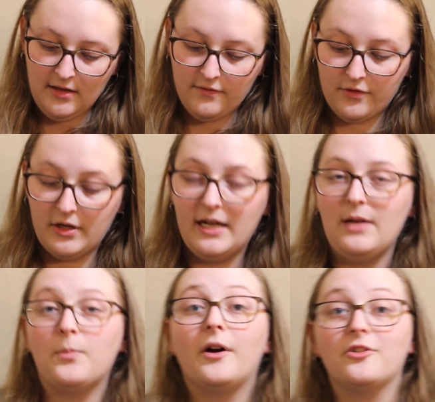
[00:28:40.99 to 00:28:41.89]
for
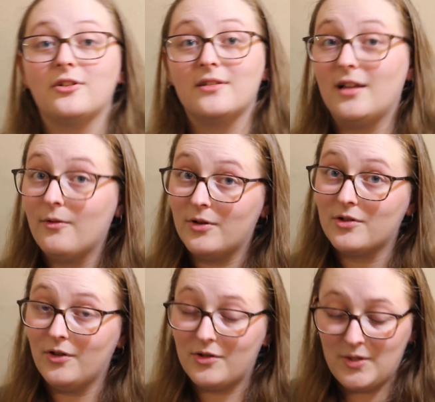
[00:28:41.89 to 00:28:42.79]
any projects that I want
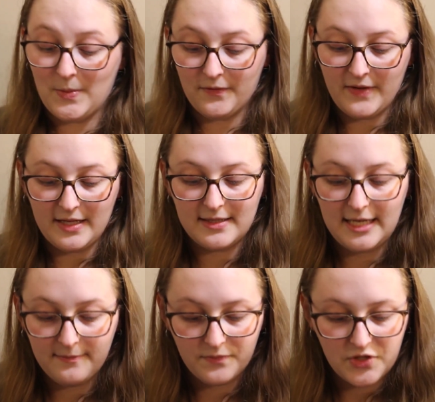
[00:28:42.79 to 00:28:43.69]
to look super
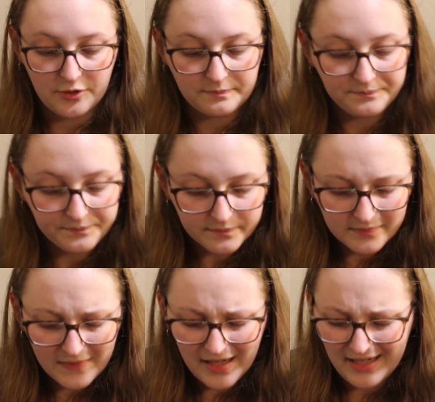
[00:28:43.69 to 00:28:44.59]
fancy. So
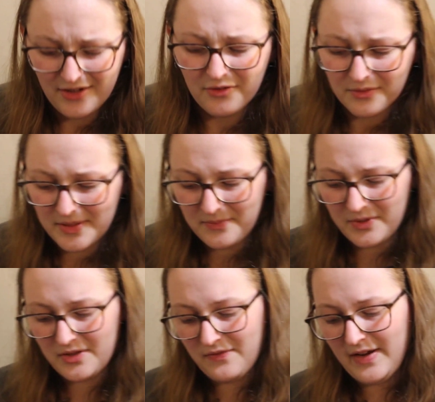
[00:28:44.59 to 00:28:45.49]
I don't
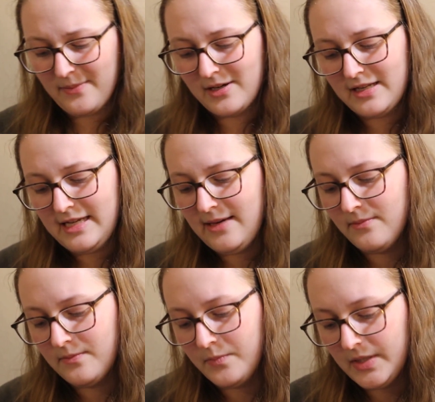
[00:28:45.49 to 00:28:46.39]
remember the fabric
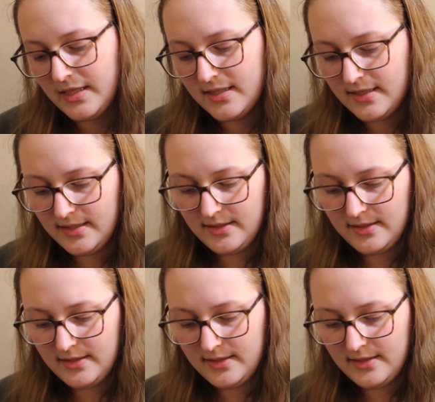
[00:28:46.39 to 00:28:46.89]
name, but